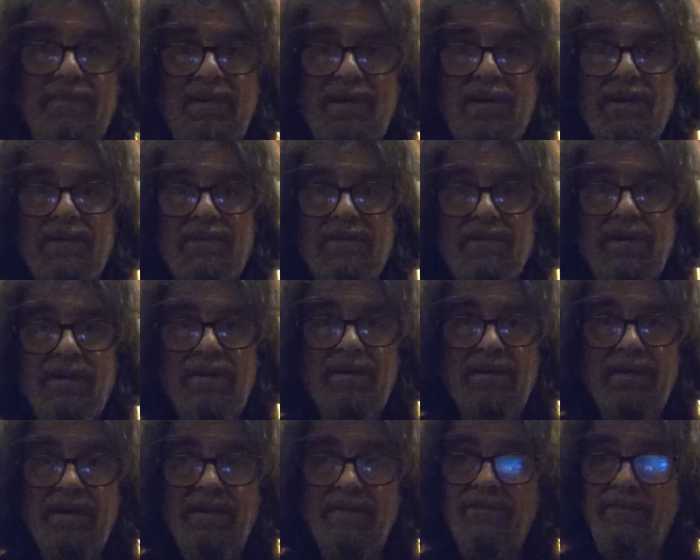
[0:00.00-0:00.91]

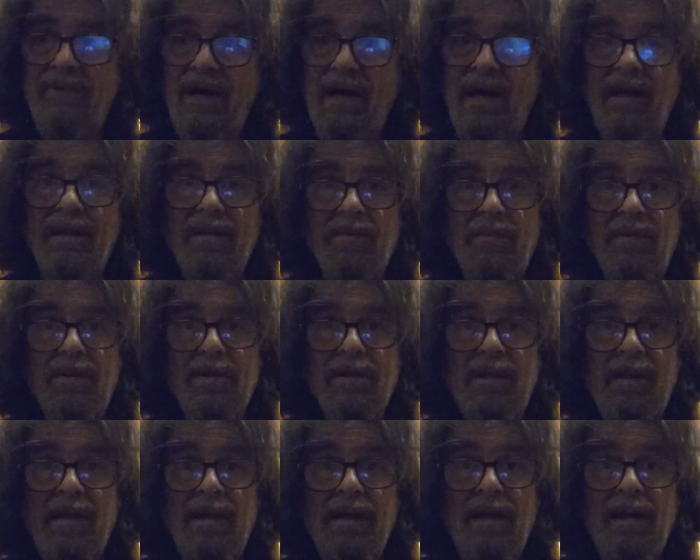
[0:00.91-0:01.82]
considered
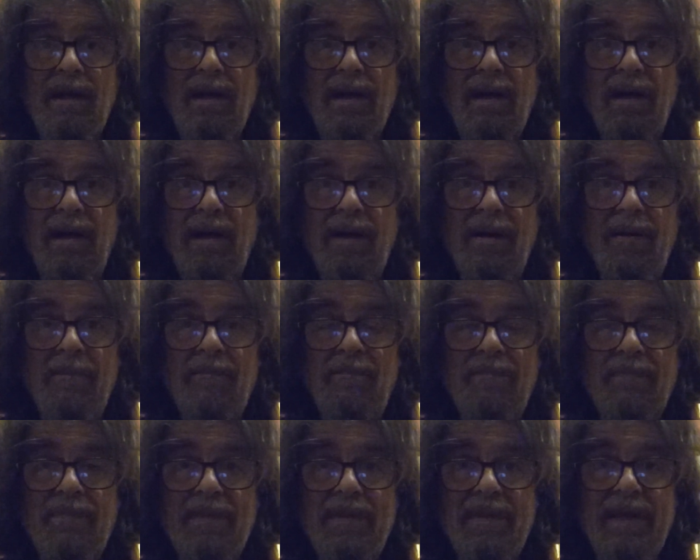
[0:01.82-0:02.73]
inviolable.
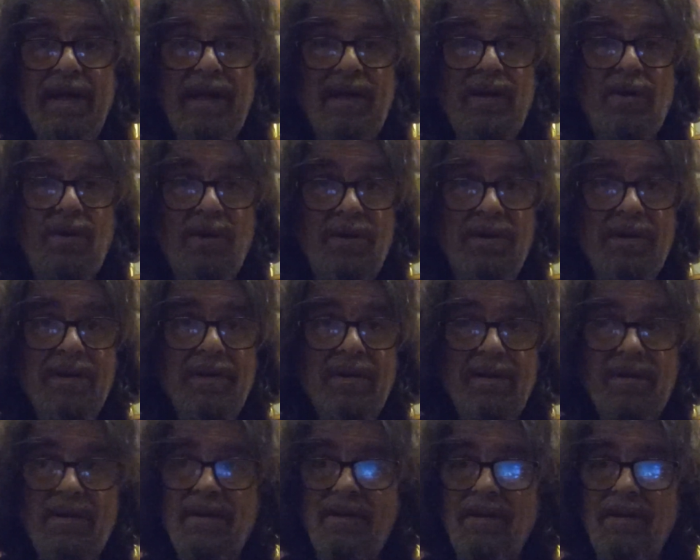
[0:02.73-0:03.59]
Um, they couldn't,